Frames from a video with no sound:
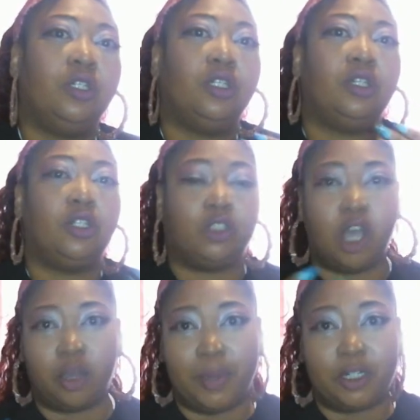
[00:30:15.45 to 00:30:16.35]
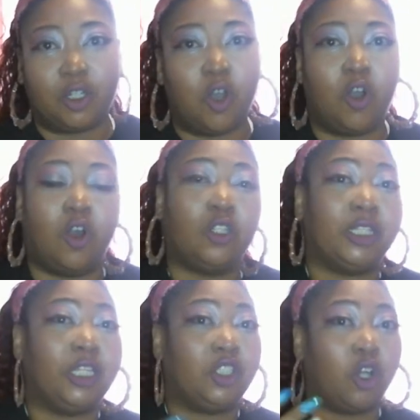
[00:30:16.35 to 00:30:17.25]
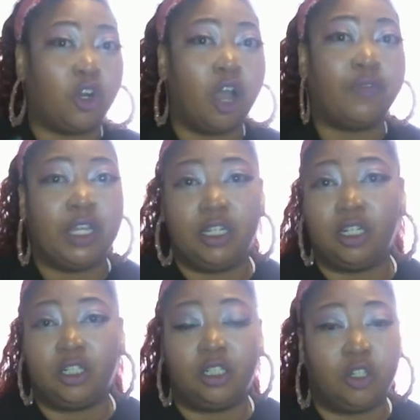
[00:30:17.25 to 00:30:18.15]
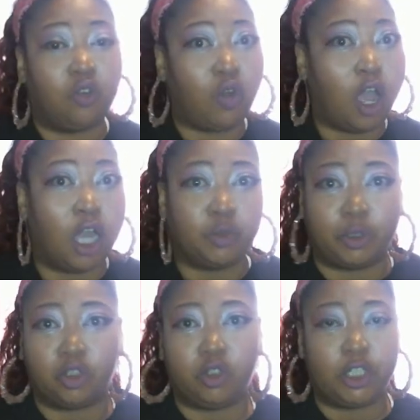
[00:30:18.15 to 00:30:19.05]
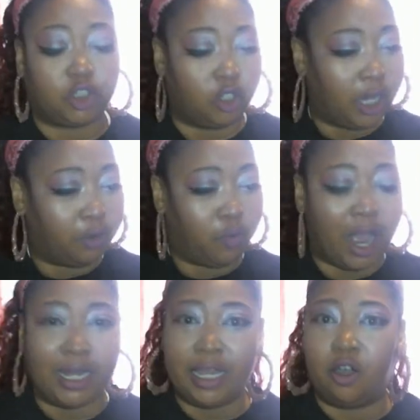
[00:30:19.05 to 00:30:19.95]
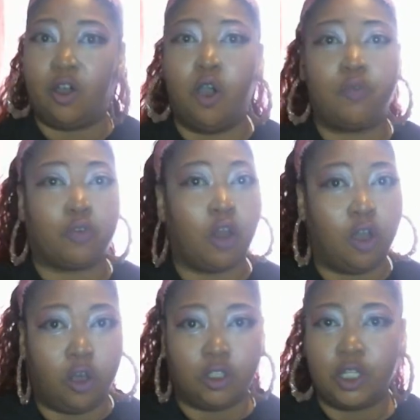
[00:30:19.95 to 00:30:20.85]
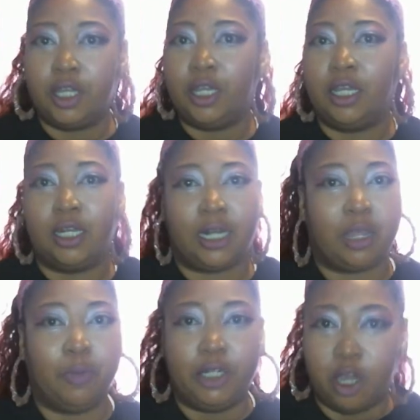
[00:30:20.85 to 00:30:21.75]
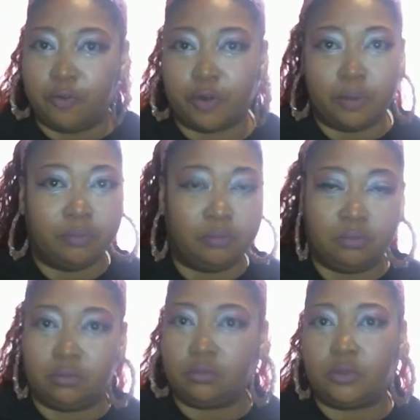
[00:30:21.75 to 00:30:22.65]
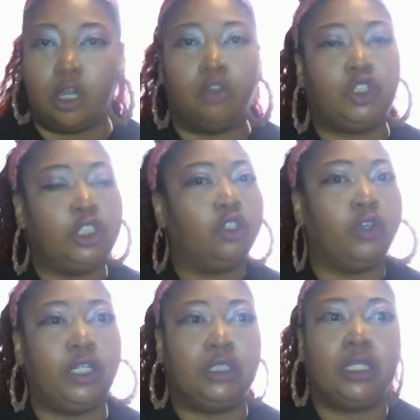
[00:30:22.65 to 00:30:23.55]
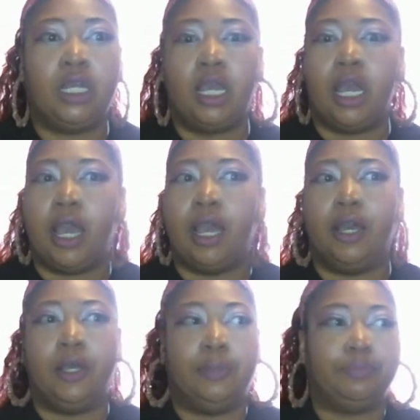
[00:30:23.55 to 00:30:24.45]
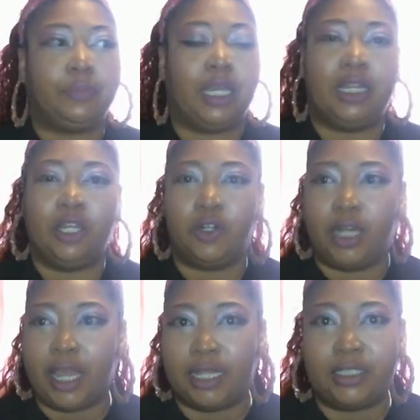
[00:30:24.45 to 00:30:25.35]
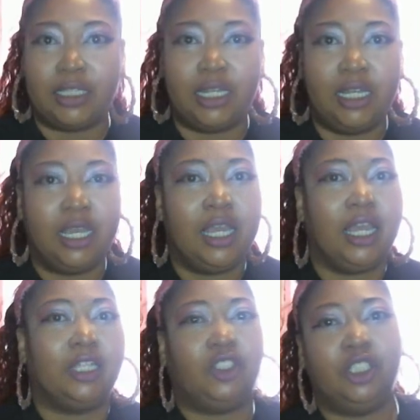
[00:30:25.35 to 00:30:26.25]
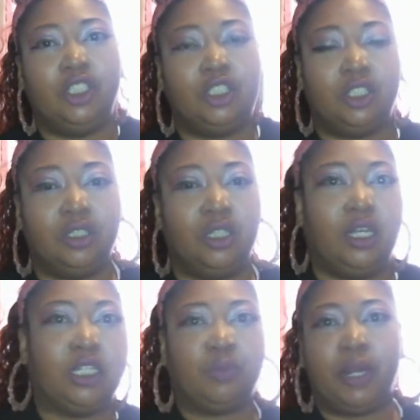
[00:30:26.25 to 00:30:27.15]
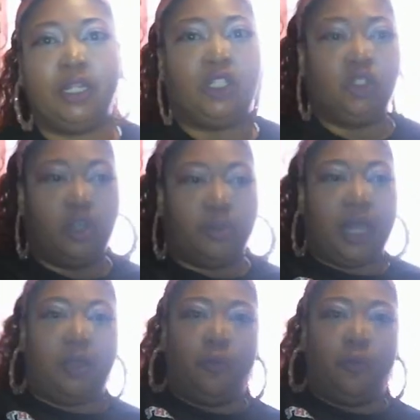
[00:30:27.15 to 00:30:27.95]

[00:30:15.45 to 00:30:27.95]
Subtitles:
They're talking about the cars. They start off in the garage with the traditional like Rydell overalls, like we know from OG Grease. And they're dancing, and she's explaining to him like